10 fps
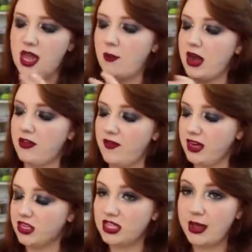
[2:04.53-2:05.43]
And when I
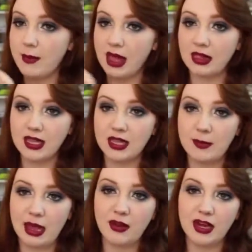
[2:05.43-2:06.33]
finish them, I clean
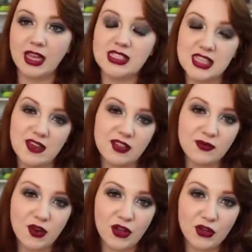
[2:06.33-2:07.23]
them out and I save
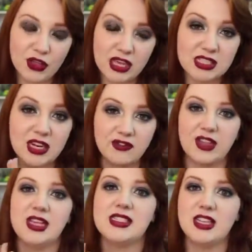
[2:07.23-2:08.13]
them for other things, and I
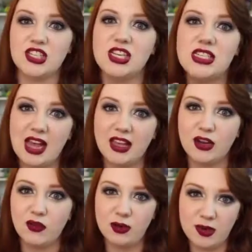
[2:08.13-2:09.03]
feel like such an
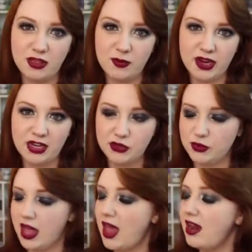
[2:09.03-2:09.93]
Italian grandmother when I
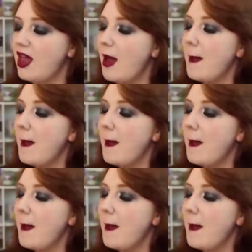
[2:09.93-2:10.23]
do that.